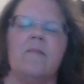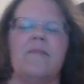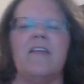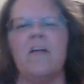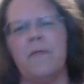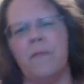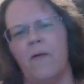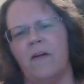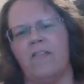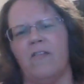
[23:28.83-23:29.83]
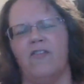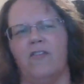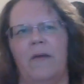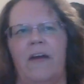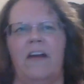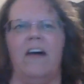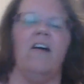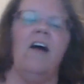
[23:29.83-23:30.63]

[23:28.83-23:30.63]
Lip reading: I'm sick of promoting on social media, or,